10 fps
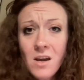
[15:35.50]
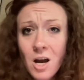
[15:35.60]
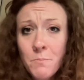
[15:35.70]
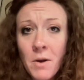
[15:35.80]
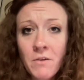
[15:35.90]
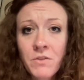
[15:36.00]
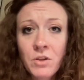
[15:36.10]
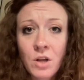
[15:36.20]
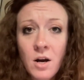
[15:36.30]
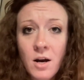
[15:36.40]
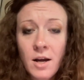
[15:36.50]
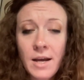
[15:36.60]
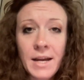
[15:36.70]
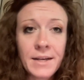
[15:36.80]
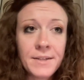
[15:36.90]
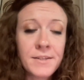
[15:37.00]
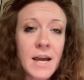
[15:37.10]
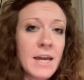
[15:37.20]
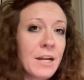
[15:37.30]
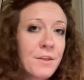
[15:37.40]
above the law, and
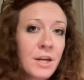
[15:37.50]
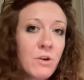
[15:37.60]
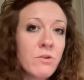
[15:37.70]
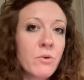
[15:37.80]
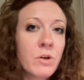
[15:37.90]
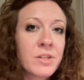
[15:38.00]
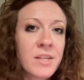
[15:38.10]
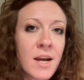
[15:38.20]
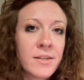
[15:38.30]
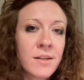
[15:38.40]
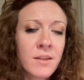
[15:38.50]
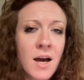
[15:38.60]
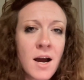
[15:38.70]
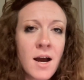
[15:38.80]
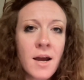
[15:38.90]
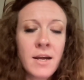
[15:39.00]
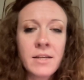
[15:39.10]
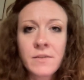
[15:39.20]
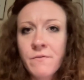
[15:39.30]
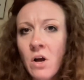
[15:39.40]
anything you do or say is a lie,
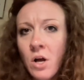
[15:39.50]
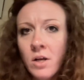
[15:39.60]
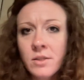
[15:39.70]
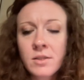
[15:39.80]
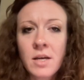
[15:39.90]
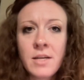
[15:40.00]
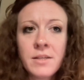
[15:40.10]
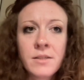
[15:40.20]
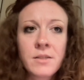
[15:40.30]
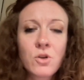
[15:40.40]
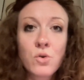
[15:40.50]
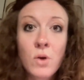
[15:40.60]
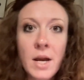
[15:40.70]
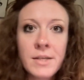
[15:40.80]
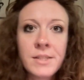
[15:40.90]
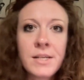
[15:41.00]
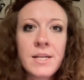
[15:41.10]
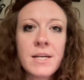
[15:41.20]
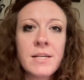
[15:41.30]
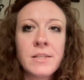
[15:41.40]
is false, is
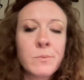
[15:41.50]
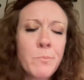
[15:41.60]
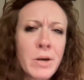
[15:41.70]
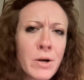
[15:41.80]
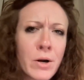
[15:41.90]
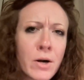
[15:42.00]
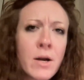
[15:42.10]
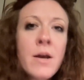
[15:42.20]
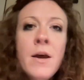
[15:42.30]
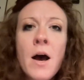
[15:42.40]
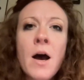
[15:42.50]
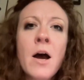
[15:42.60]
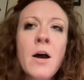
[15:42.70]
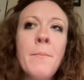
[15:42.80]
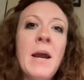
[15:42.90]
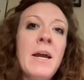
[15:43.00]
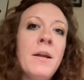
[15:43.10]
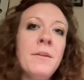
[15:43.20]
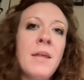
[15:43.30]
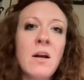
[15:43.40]
crazy, is bitter,
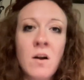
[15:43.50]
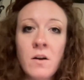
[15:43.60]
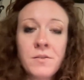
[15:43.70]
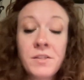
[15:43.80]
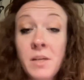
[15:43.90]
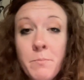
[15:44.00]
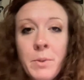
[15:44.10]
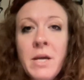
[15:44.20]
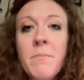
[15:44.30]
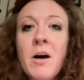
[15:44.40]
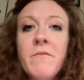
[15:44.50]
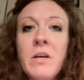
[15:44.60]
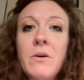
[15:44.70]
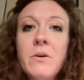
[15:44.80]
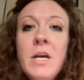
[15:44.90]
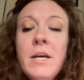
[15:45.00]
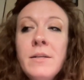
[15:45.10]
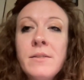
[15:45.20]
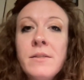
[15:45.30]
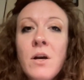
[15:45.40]
and they are simply above you.
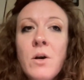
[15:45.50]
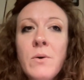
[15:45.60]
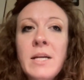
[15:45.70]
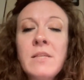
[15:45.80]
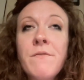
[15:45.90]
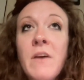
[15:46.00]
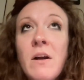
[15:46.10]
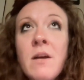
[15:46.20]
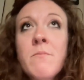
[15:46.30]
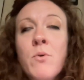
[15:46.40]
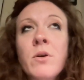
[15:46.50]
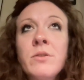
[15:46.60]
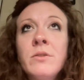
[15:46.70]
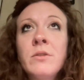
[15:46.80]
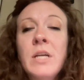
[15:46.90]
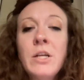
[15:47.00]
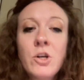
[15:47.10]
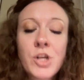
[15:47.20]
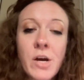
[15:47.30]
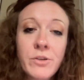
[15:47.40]
So it's very important in your
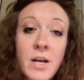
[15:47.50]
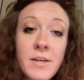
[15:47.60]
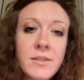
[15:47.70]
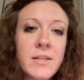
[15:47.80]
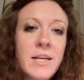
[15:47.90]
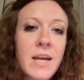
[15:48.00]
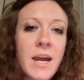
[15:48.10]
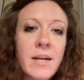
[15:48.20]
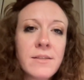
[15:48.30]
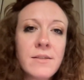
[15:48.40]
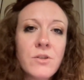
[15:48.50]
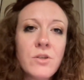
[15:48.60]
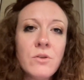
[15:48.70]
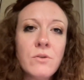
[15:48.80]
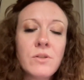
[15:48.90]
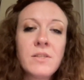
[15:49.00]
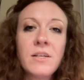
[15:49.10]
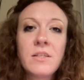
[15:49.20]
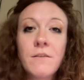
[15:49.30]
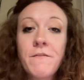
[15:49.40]
child custody case to
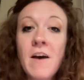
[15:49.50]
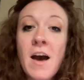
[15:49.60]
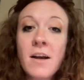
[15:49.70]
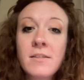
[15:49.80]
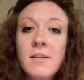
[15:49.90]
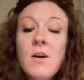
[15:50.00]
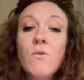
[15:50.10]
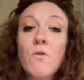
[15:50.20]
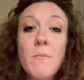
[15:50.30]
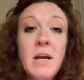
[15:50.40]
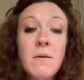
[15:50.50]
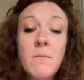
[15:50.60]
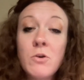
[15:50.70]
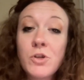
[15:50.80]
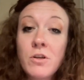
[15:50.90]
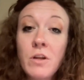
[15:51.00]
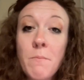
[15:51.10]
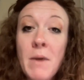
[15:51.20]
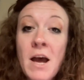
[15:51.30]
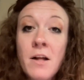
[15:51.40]
stick to facts, remain emotionally
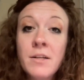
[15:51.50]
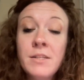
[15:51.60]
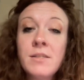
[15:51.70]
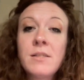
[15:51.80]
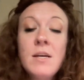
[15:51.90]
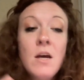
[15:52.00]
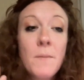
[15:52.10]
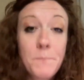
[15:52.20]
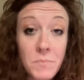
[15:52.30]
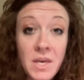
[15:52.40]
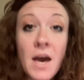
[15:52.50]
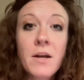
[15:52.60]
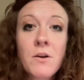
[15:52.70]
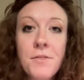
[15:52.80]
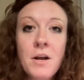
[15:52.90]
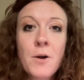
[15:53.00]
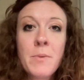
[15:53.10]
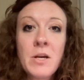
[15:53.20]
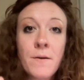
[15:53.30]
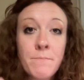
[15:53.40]
balanced, get your
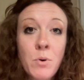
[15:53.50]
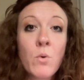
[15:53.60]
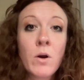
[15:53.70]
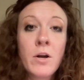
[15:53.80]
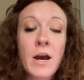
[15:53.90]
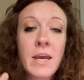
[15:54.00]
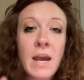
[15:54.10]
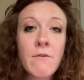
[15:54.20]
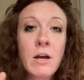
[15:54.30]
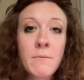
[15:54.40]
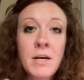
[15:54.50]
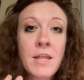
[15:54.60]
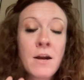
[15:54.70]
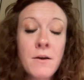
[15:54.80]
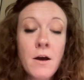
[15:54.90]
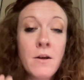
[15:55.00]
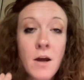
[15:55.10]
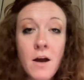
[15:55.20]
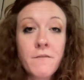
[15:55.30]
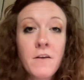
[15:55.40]
therapy on board. I can't recommend that
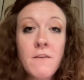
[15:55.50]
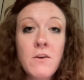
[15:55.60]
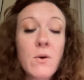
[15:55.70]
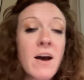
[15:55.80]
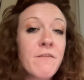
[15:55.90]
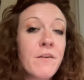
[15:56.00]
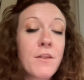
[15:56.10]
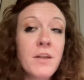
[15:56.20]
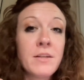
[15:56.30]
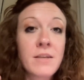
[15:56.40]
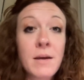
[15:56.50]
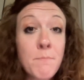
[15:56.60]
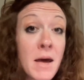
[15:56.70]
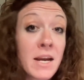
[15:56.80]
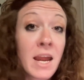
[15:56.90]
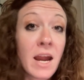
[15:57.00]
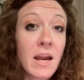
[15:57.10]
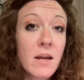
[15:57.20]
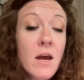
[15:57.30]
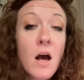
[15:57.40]
enough. If you have things like
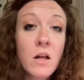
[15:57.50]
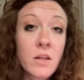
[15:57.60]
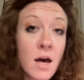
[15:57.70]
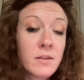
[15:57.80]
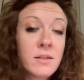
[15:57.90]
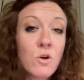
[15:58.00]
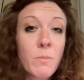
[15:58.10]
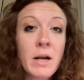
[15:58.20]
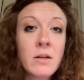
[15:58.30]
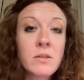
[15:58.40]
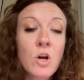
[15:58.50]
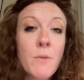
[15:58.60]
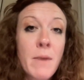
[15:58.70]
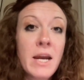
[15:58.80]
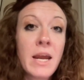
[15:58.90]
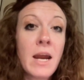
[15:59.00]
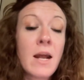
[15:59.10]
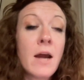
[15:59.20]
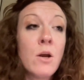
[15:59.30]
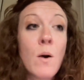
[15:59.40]
Medicaid, a lot of single parents are on Medicaid.
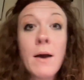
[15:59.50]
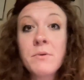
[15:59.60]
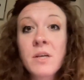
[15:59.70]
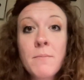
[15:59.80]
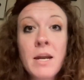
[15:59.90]
I know I was on